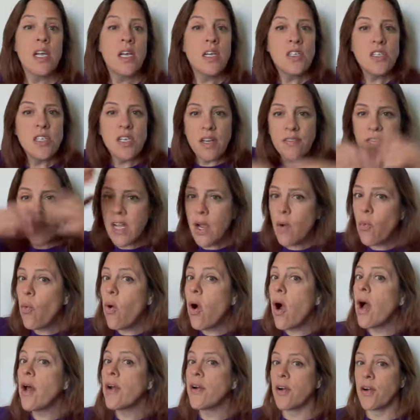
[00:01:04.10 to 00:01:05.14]
do you have to get
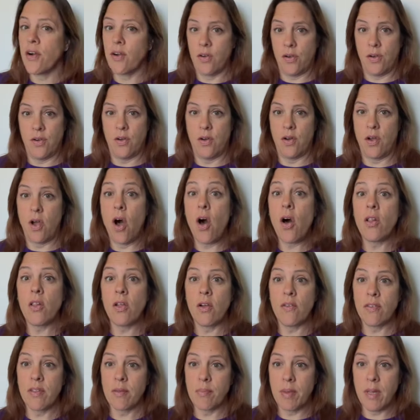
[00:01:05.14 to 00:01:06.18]
water all
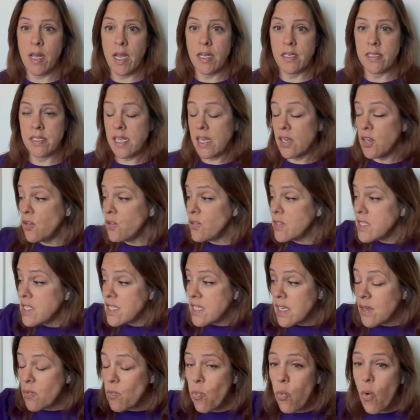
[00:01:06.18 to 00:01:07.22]
over the place? And you can
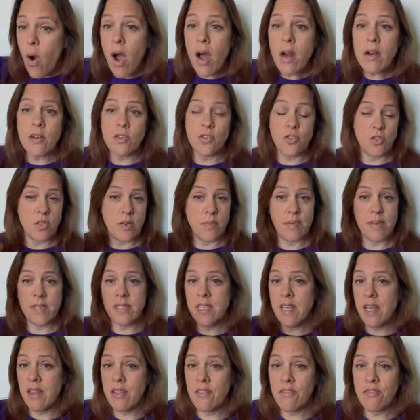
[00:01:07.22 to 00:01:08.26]
see water dripping
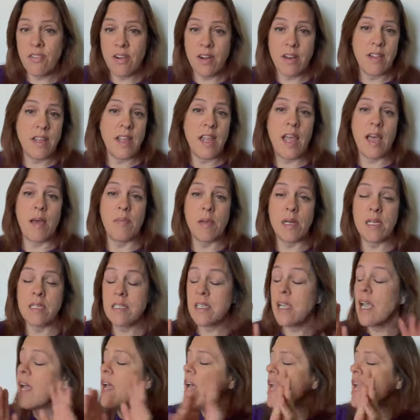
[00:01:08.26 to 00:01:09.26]
down the front of the cabinets.